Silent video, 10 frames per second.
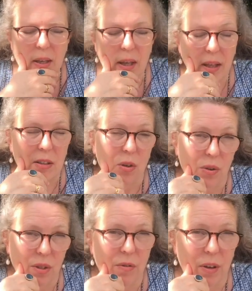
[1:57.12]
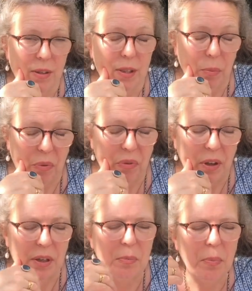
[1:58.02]
That's also very
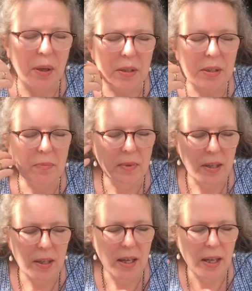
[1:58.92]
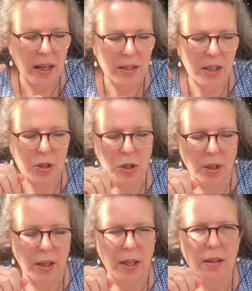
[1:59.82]
simplified, but
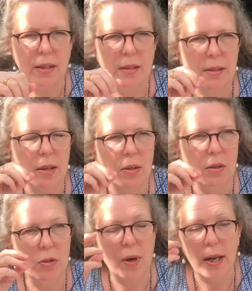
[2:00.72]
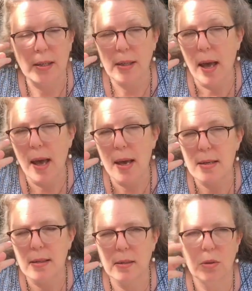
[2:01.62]
essentially it's the dragon's head is the